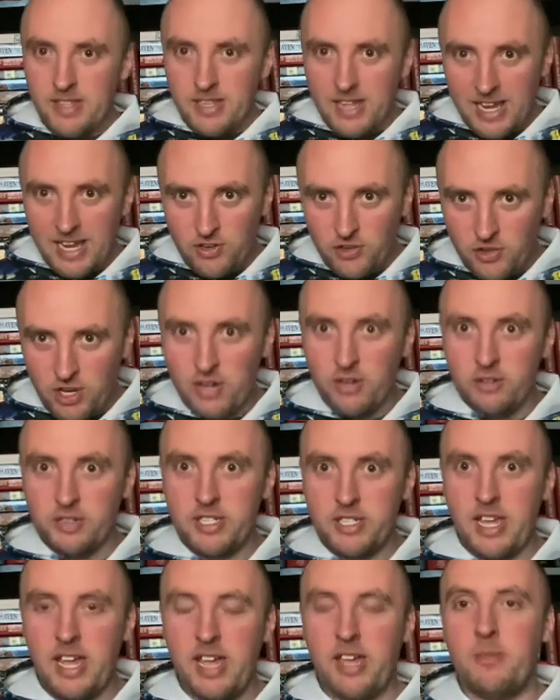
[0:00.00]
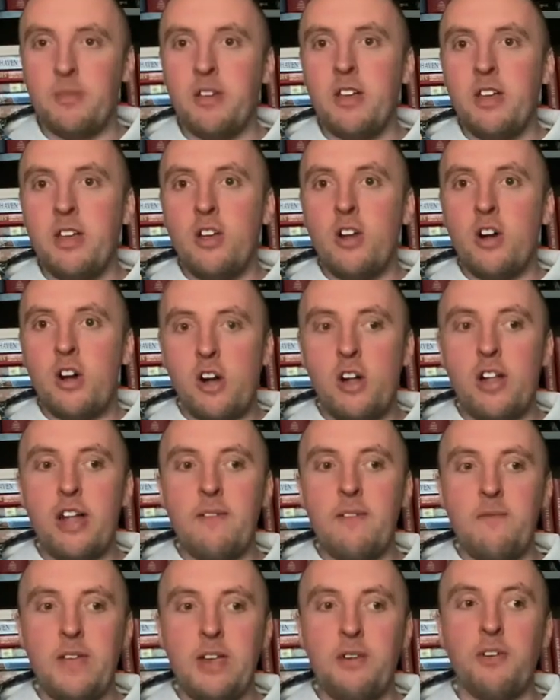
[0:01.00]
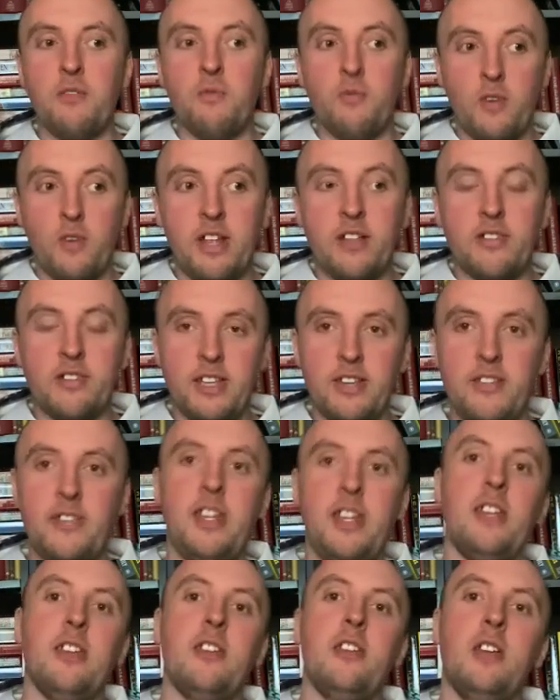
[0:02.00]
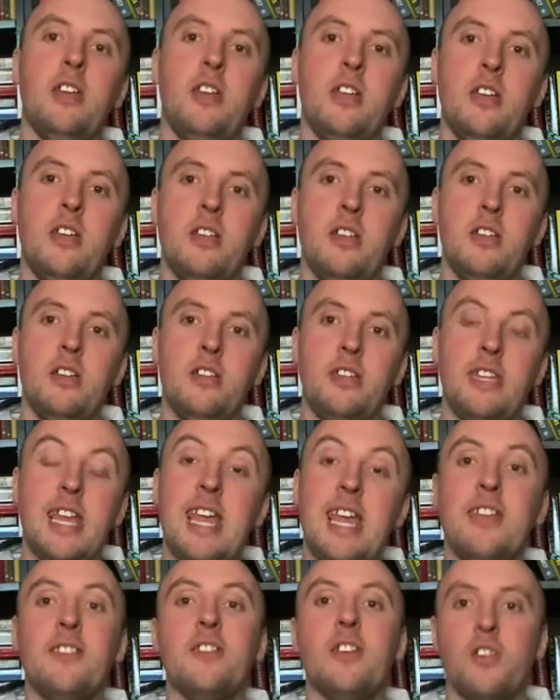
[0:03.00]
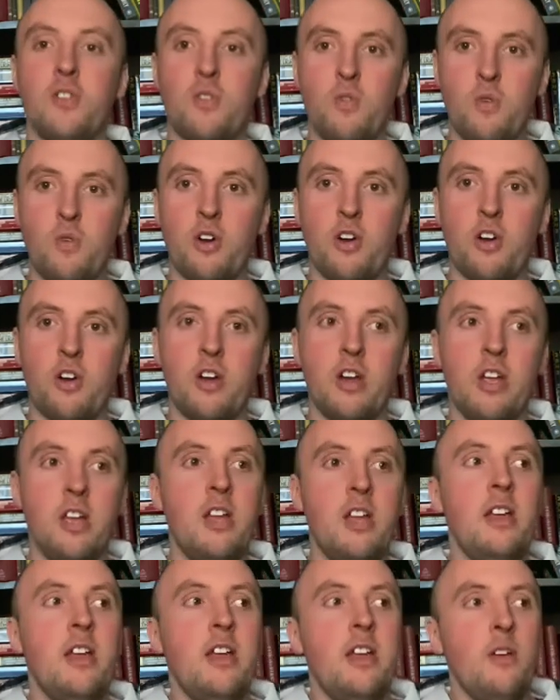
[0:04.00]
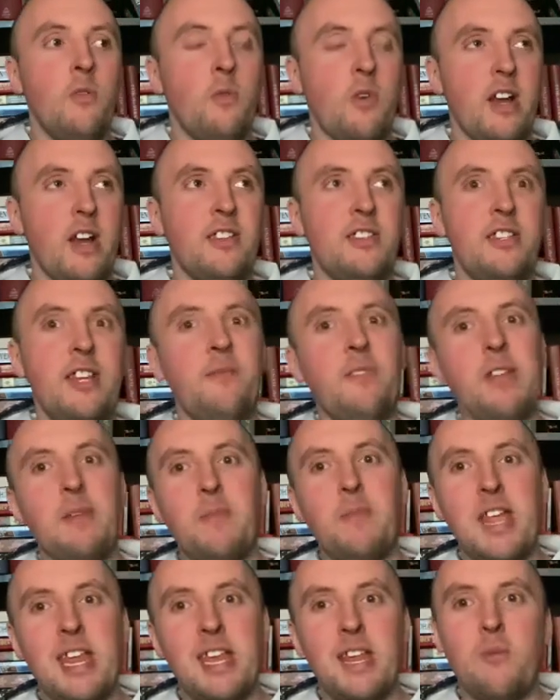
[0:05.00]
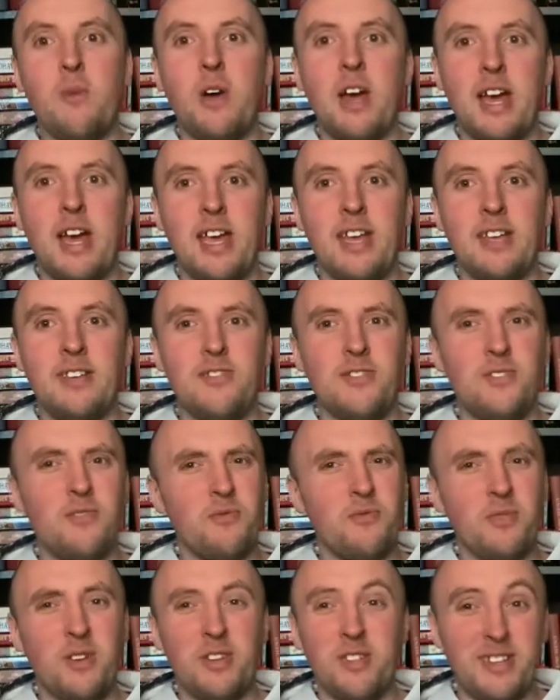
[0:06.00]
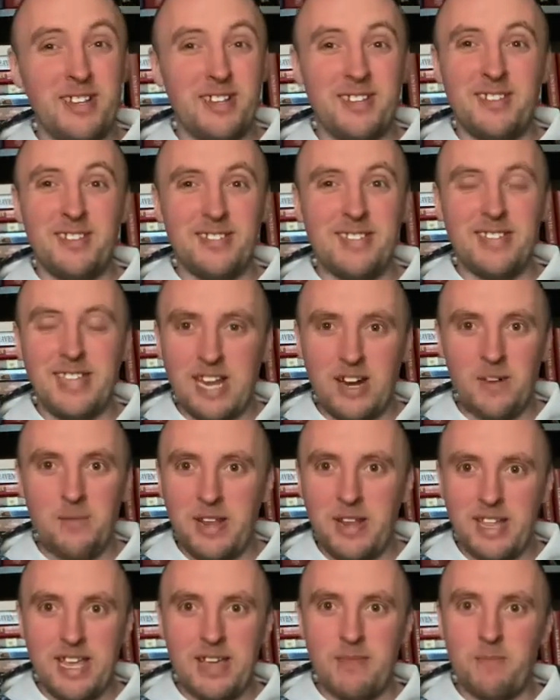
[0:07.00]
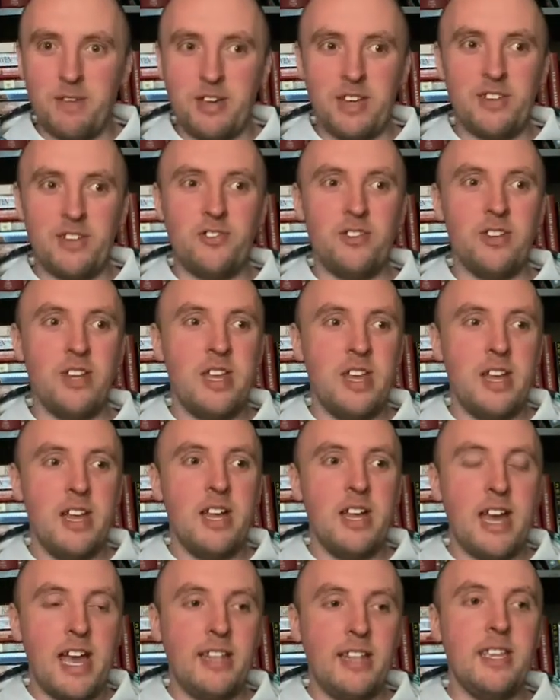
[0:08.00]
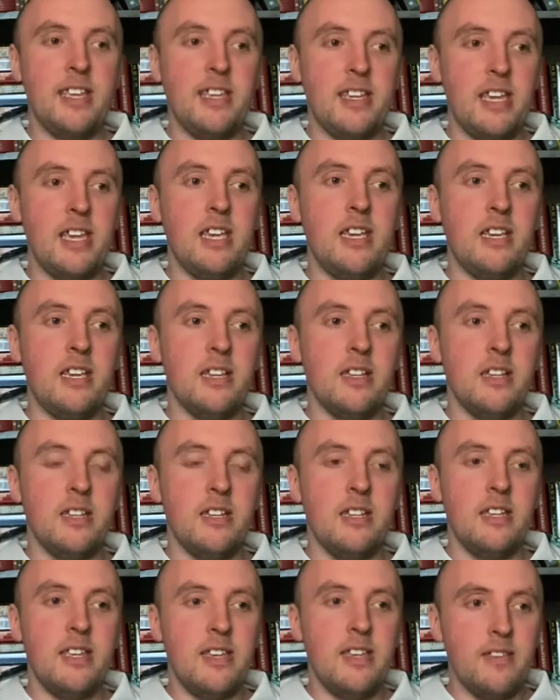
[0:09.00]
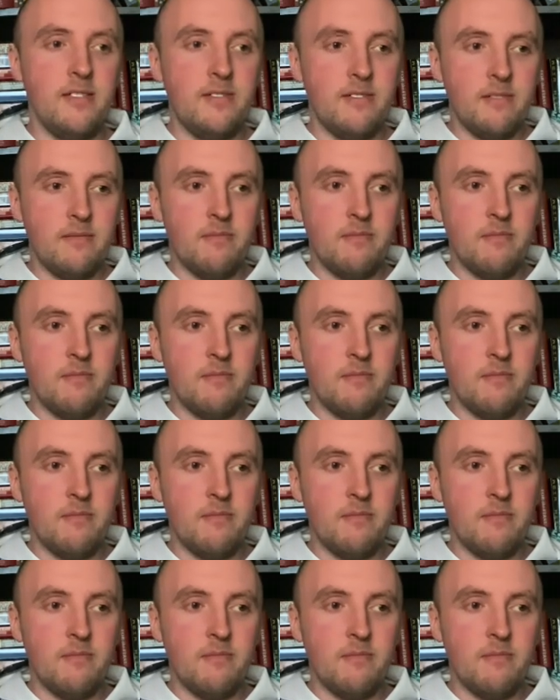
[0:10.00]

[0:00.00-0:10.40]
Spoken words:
and Gerald's Game all have very realistic takes on horror. Whereas stuff like Pennywise really doesn't scare me that much. I think King is